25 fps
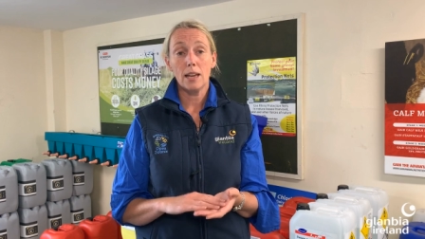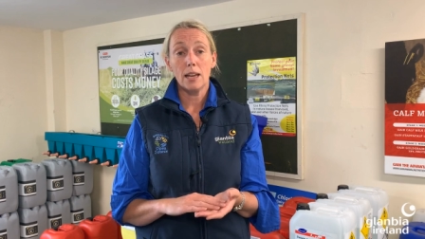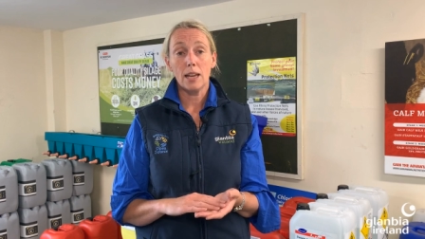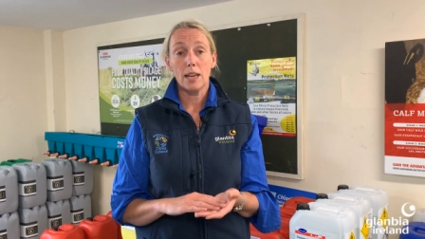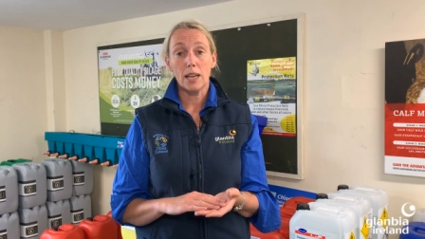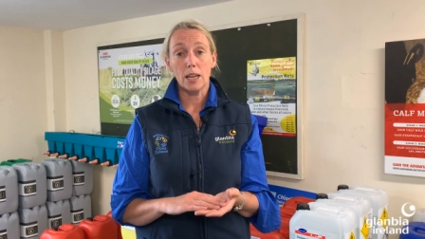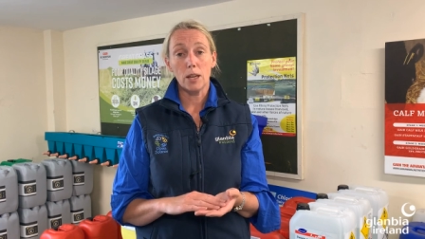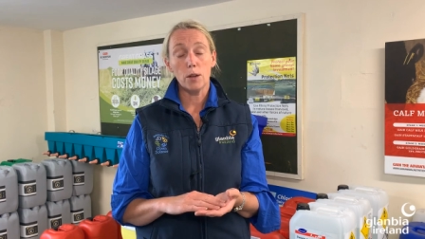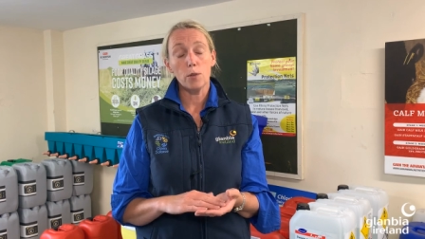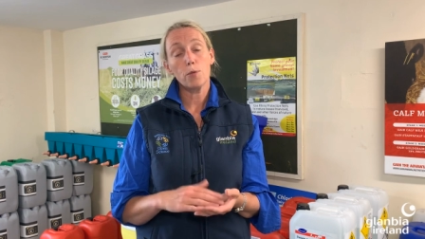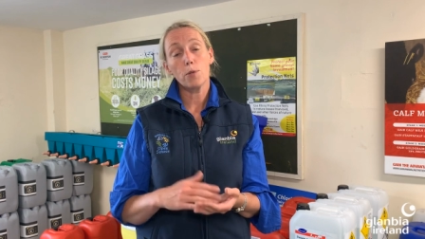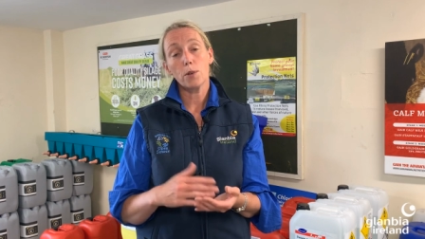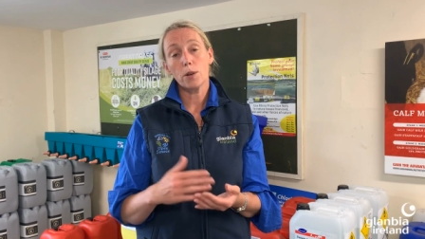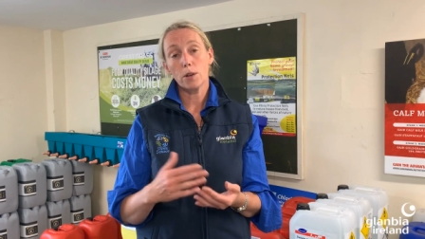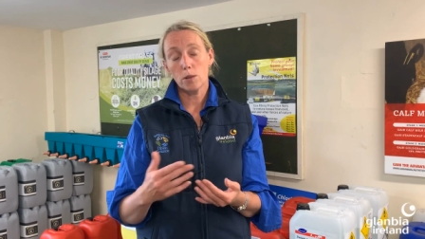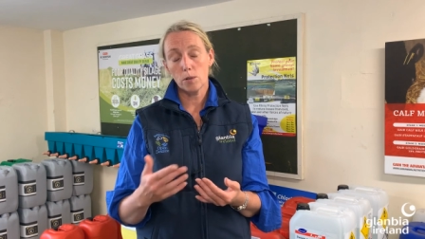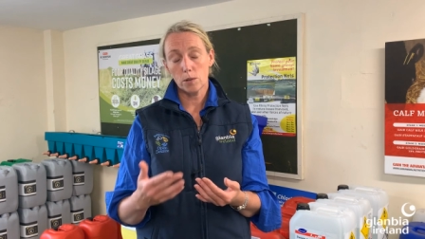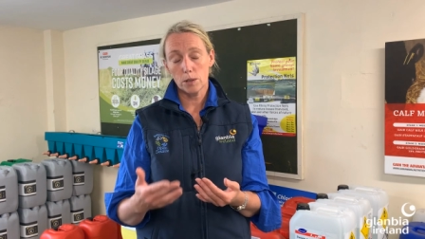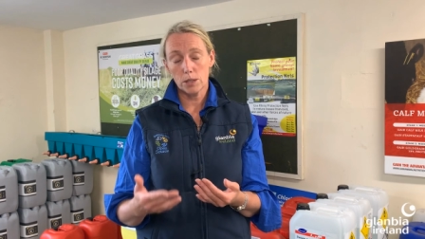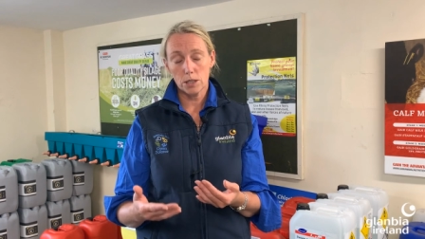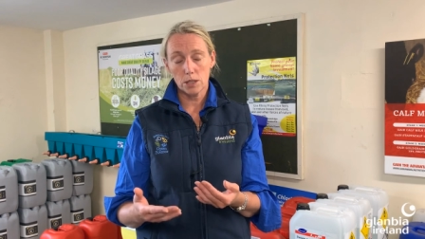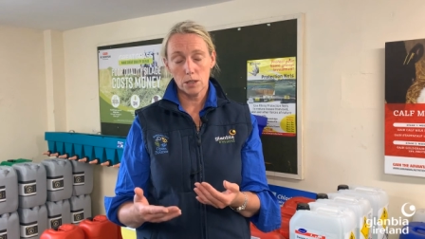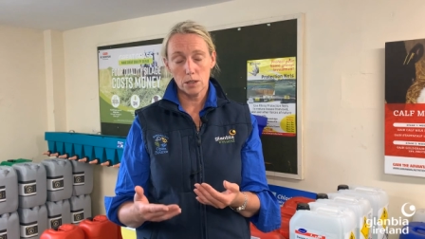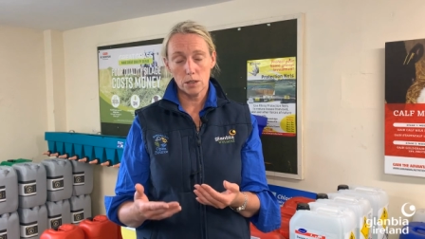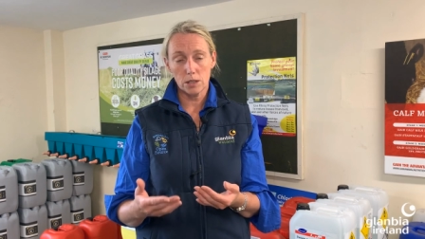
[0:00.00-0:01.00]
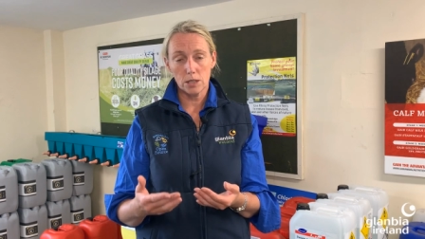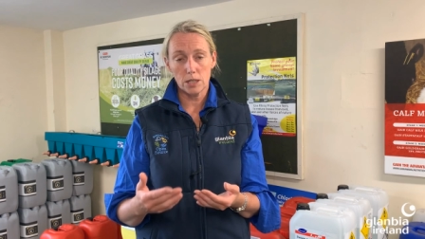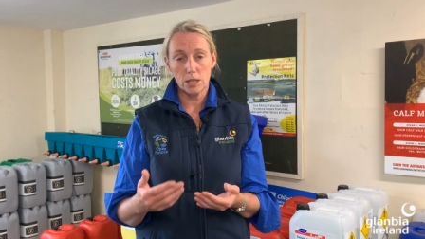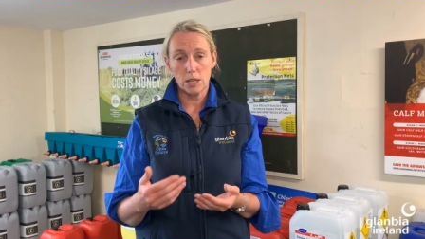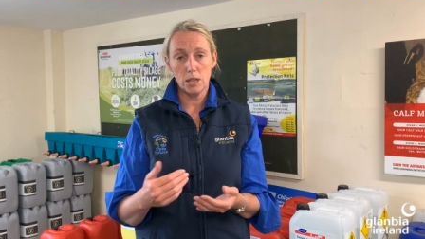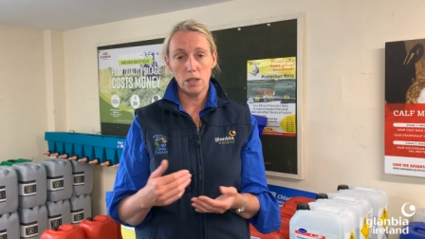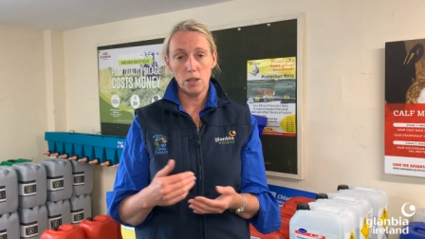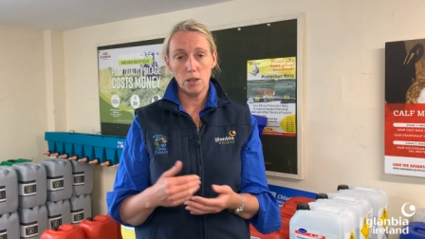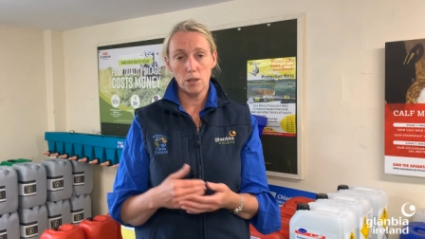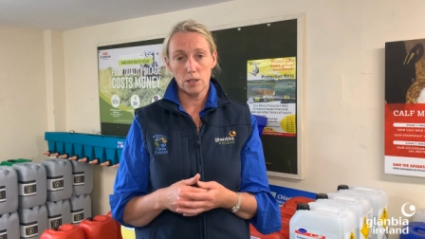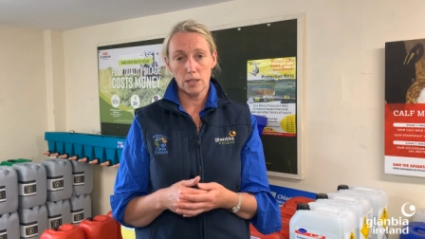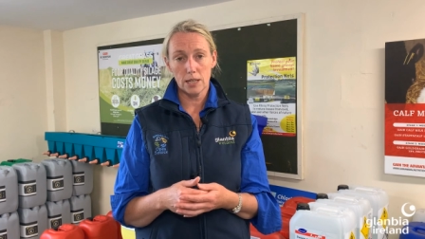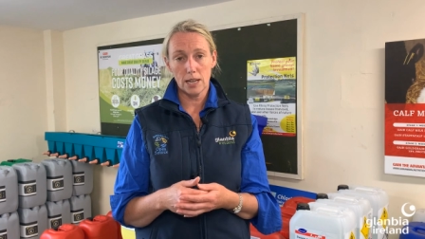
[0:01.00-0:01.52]
If we're going to
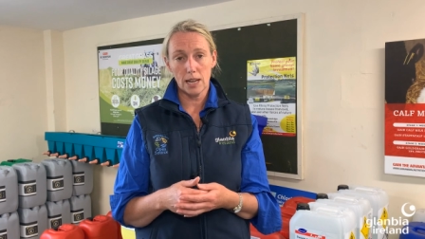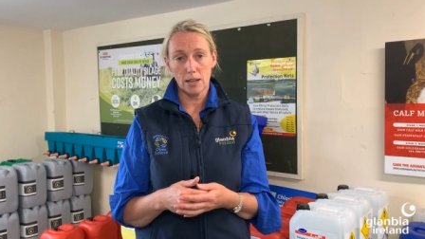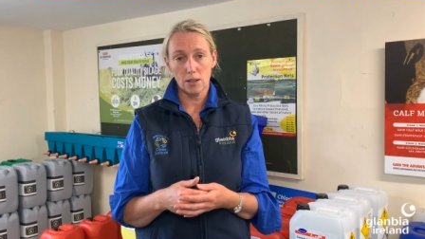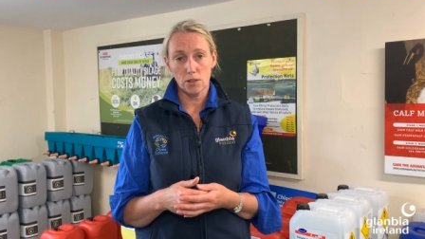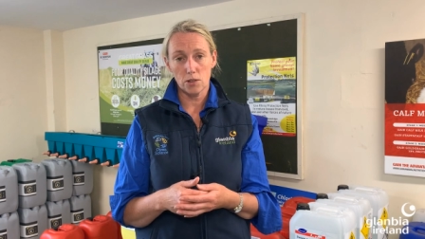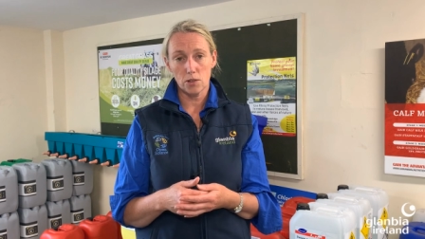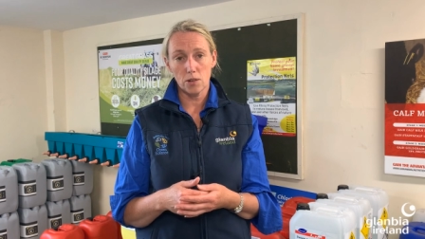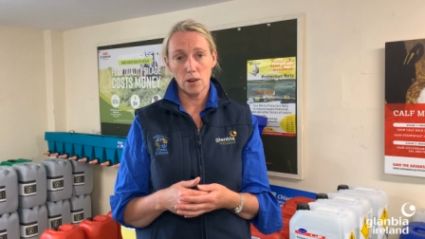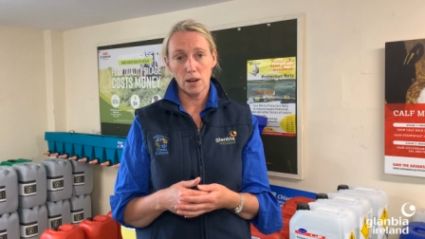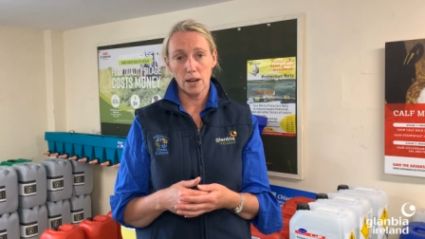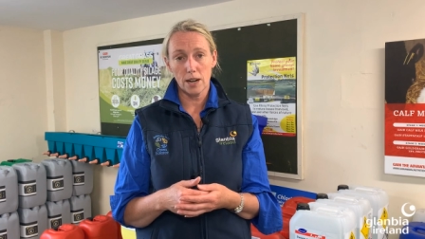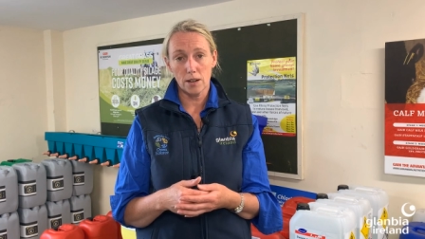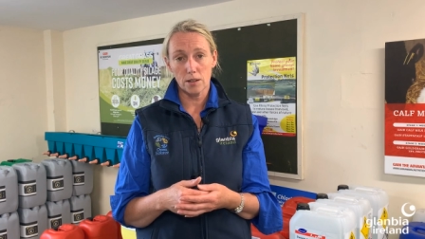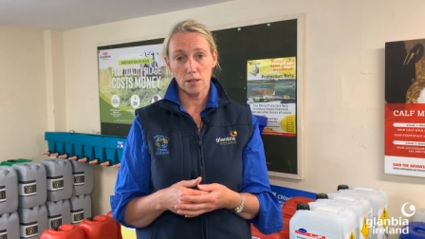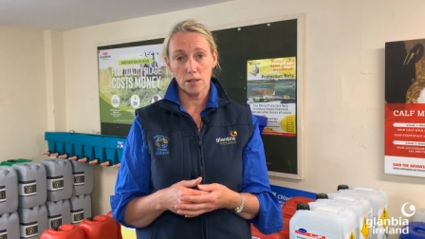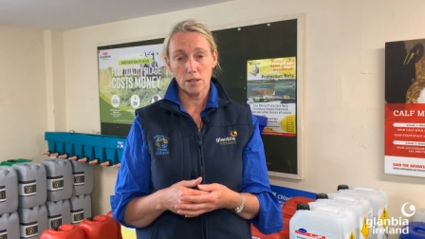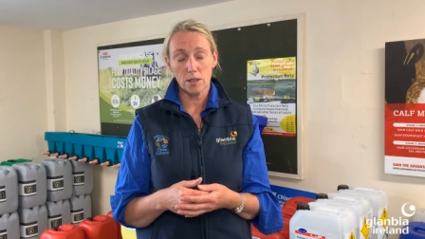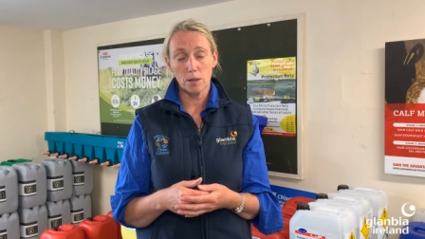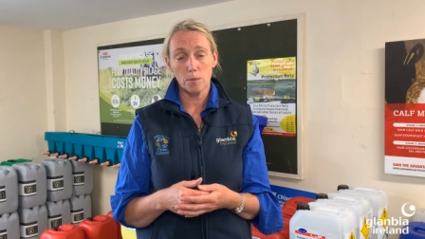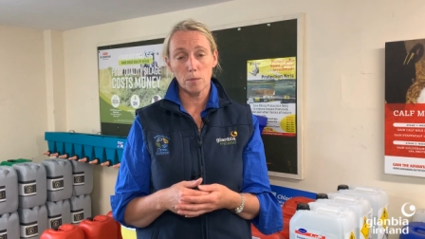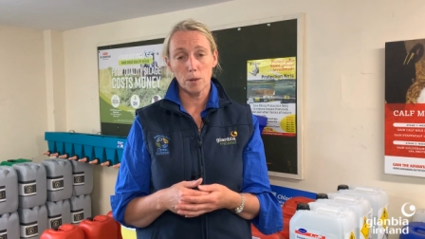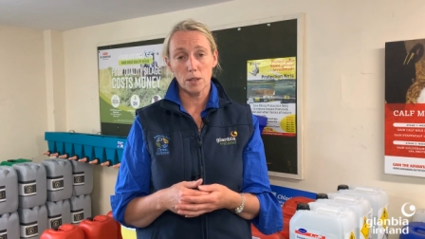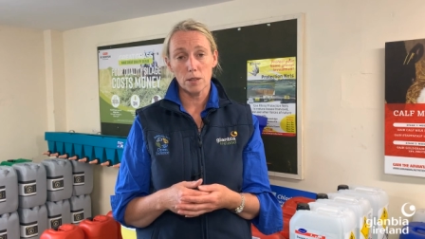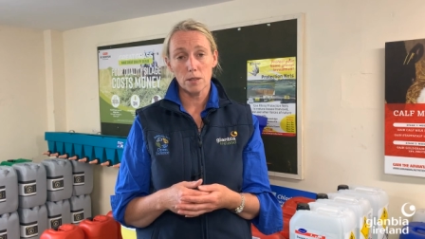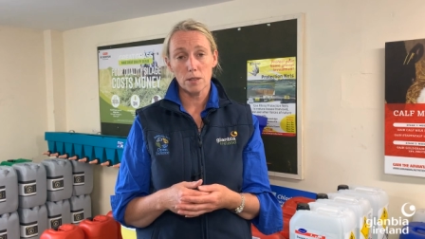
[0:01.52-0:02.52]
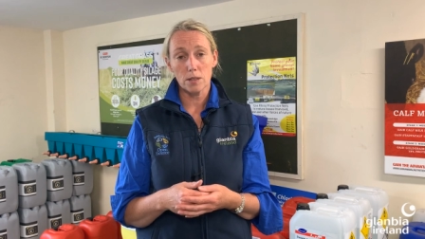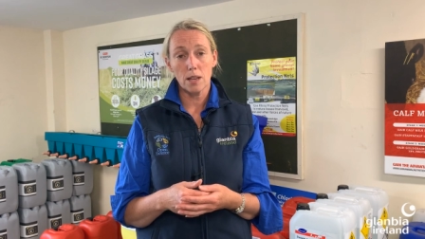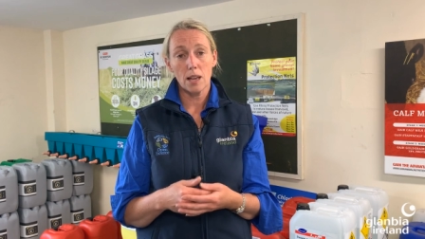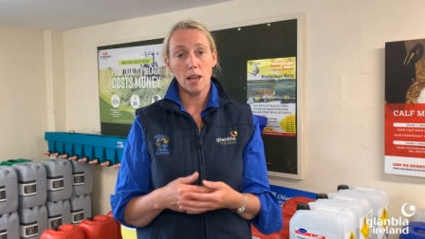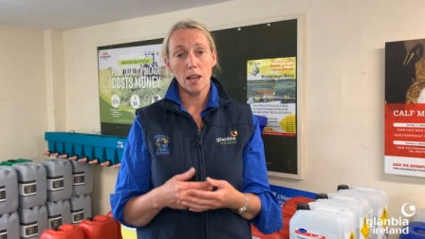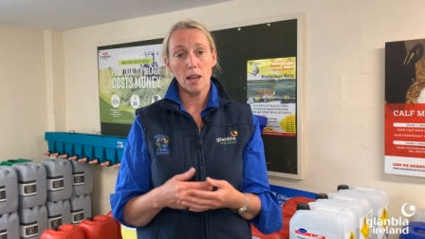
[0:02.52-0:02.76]
continue to get drier summers,